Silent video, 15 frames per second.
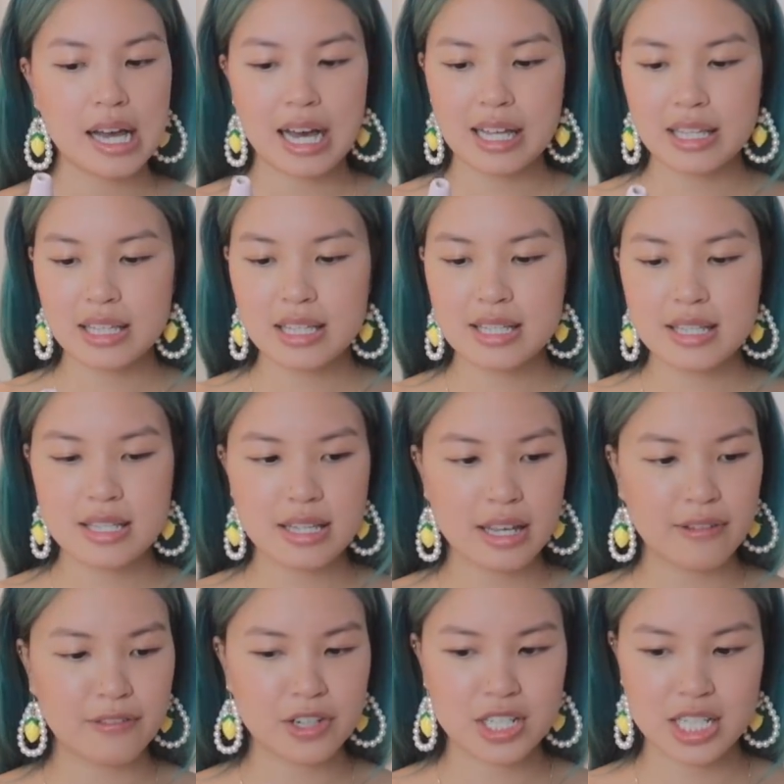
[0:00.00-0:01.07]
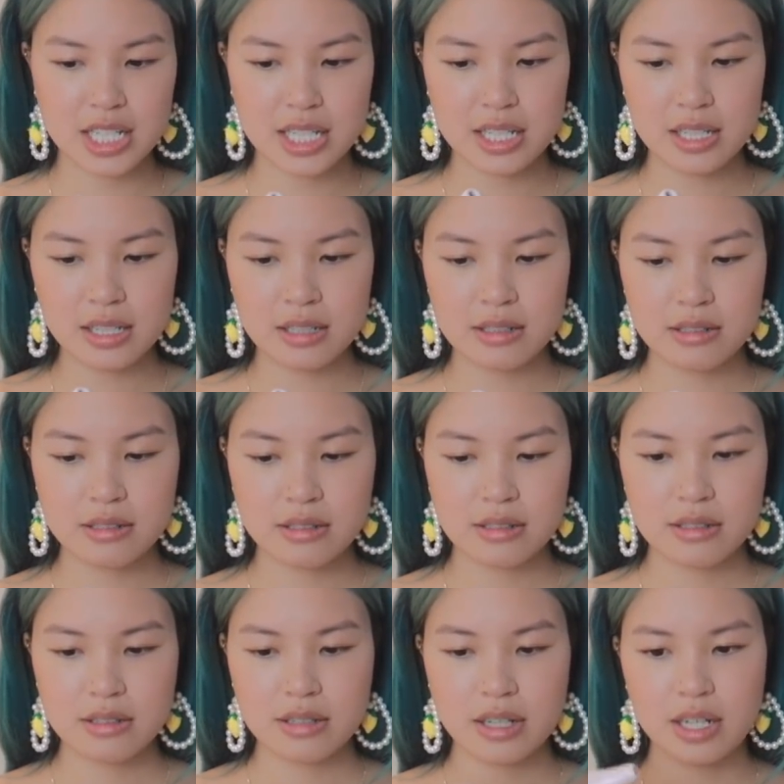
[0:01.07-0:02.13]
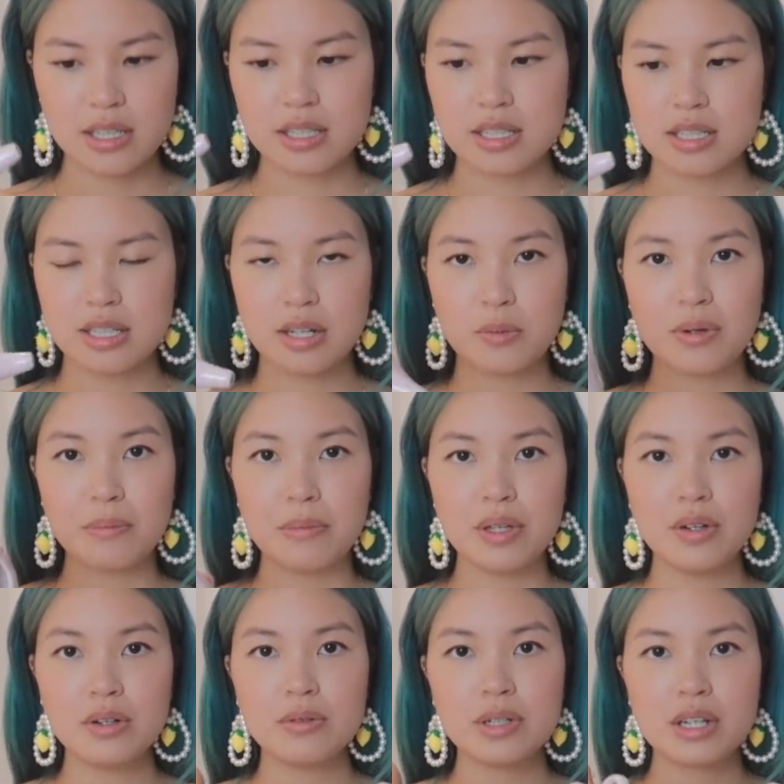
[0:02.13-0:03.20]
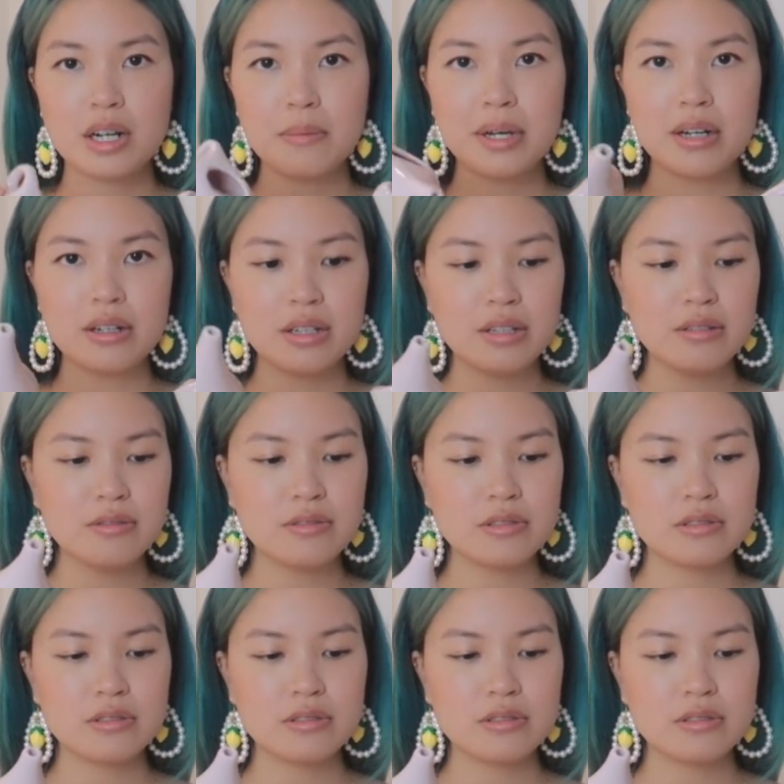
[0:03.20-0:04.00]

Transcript: I think this is like for tea, and this is like what milk would come out of.